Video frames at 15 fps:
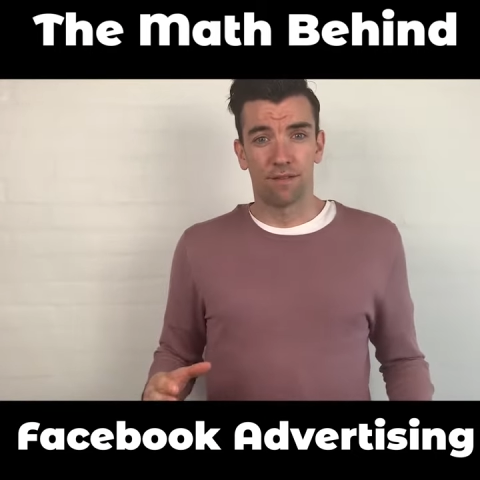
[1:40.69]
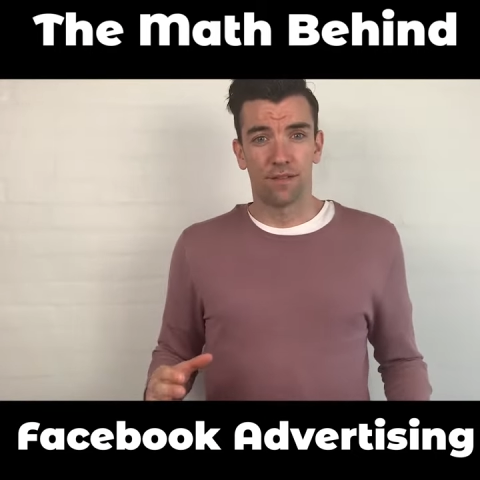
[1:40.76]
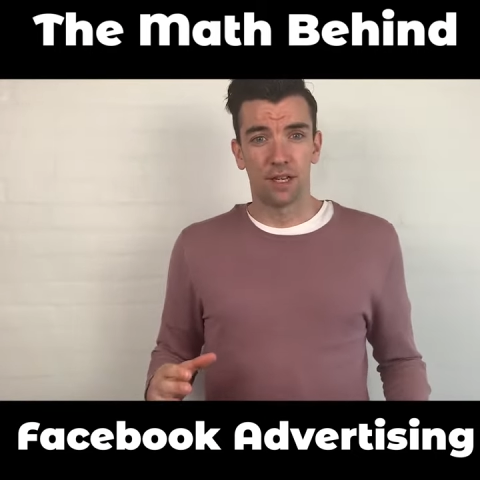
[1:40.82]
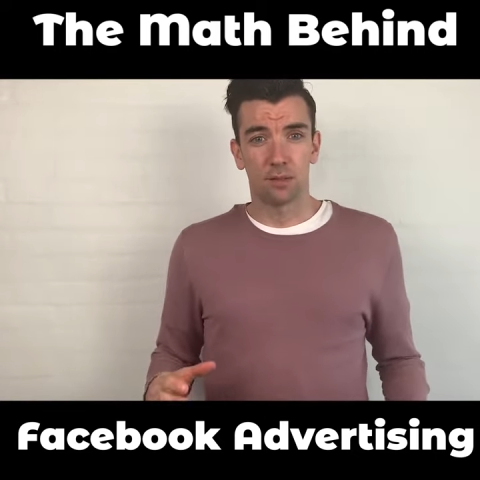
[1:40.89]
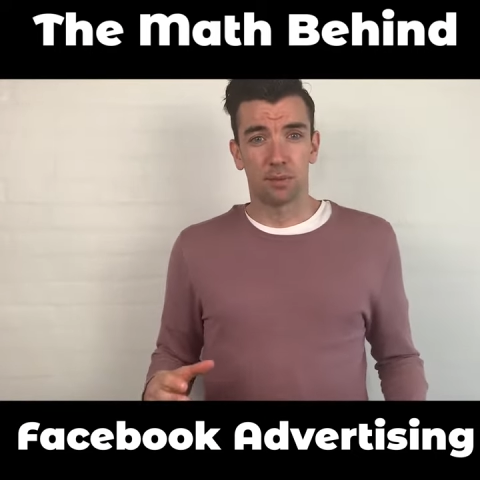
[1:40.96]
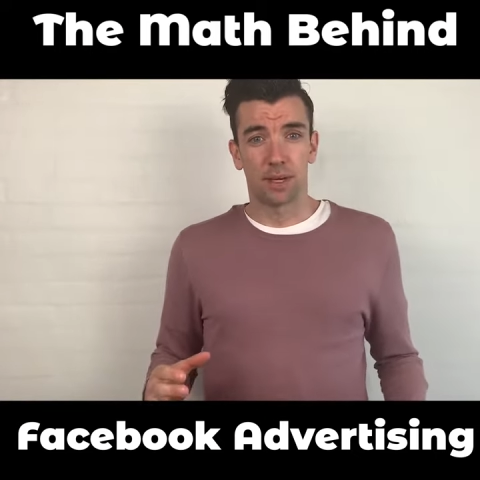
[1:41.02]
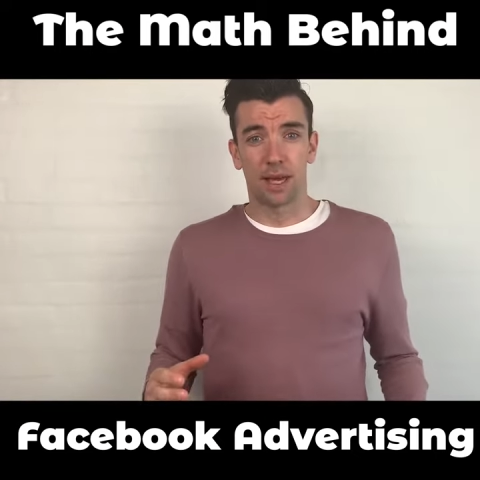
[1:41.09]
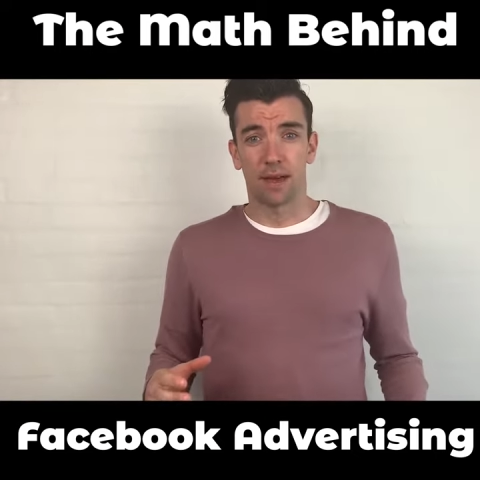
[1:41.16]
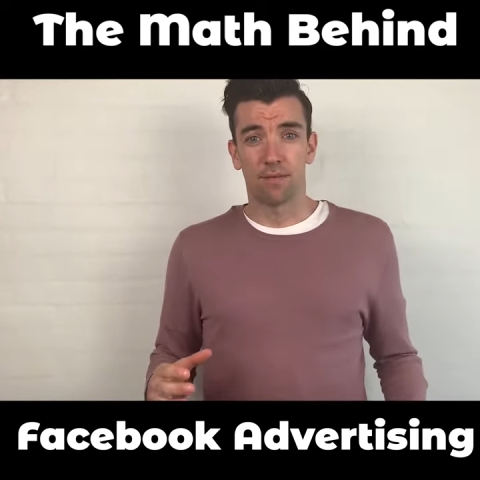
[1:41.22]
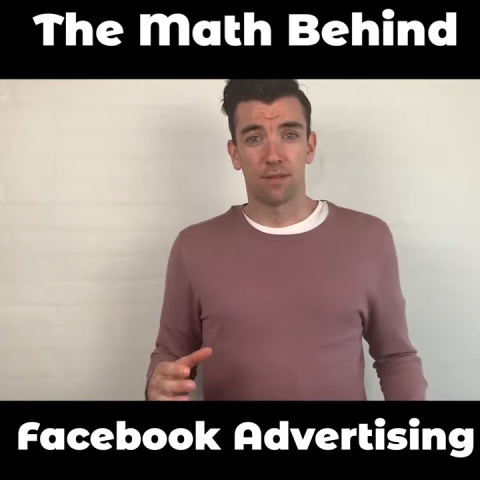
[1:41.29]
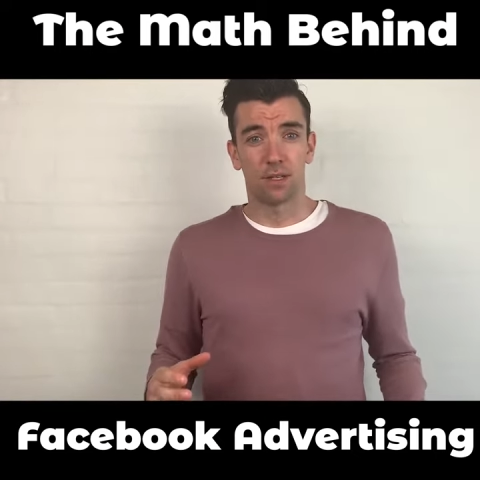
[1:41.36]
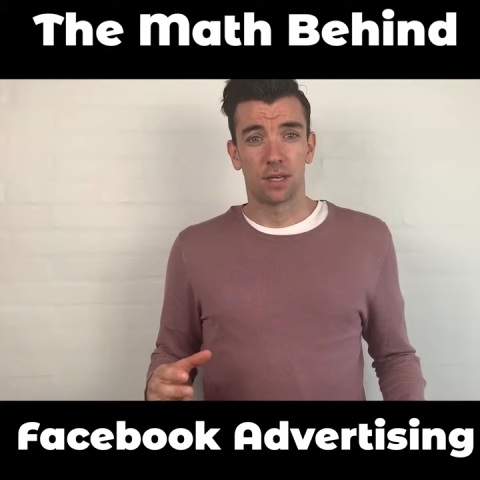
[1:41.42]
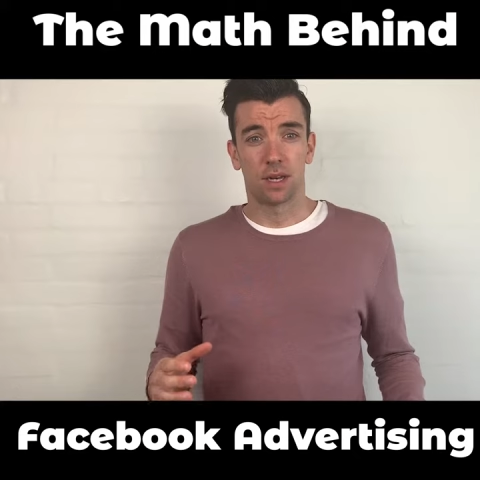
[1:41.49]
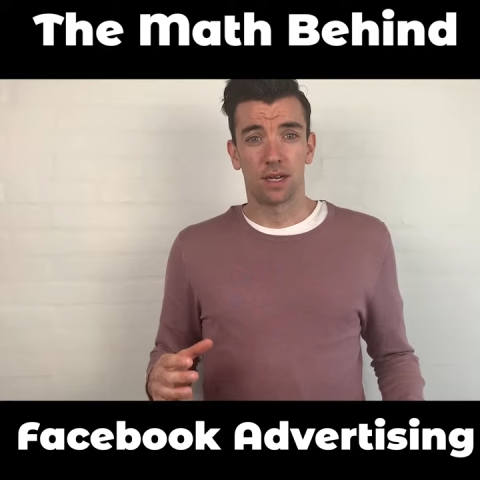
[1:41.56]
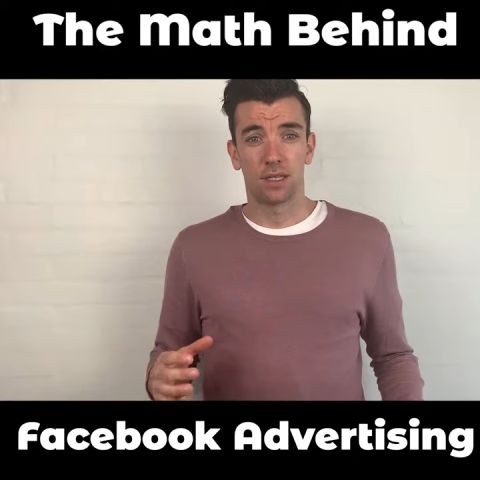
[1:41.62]
Facebook
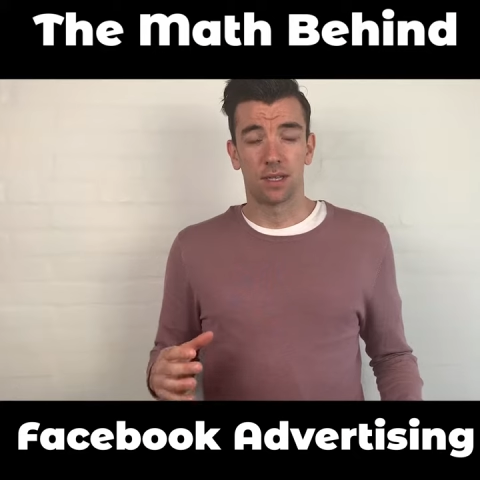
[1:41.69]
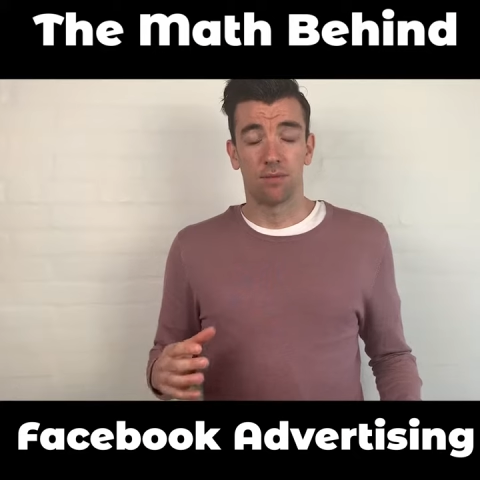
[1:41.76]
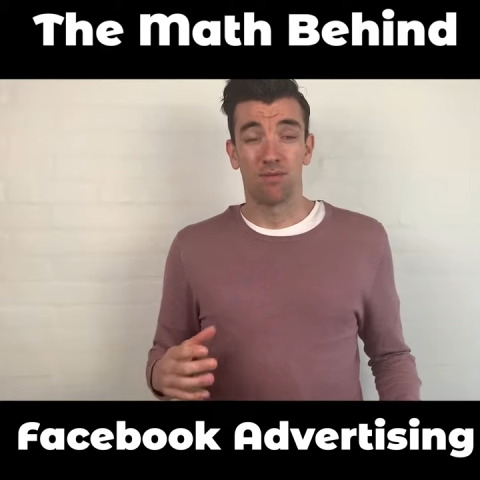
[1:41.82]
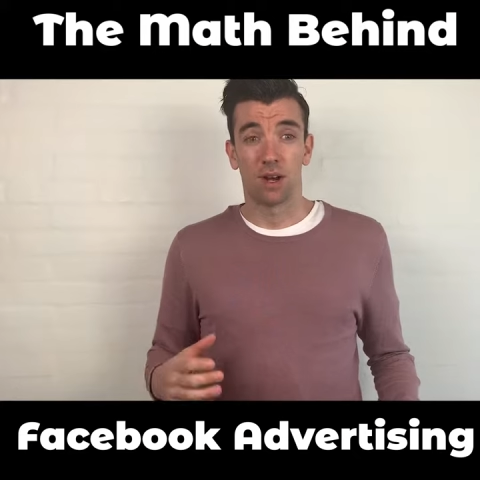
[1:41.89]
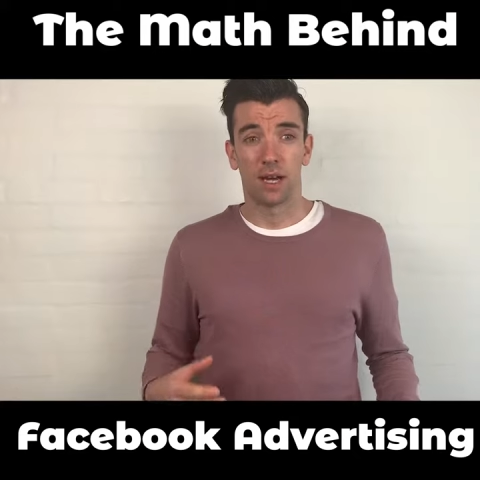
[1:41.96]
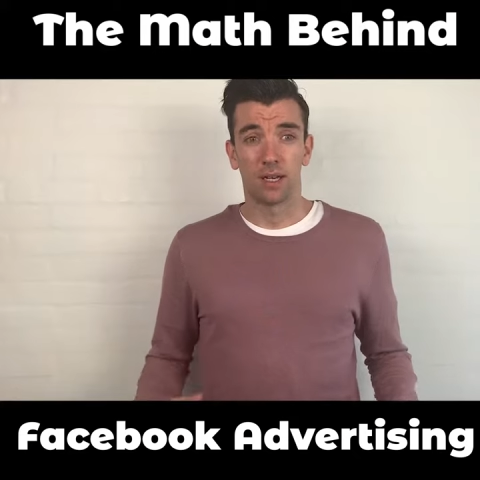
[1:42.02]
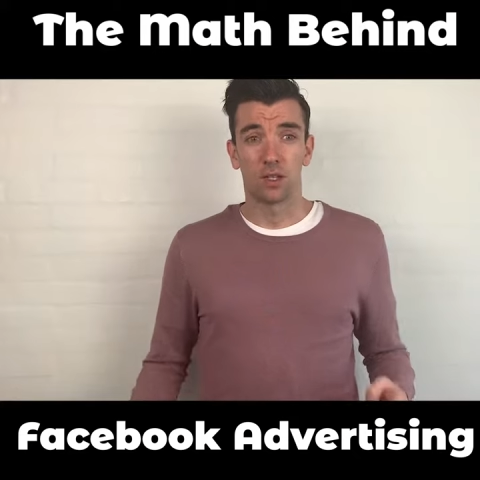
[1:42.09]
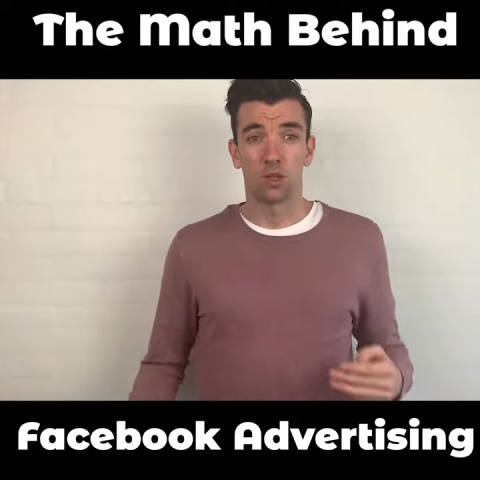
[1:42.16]
advertising right.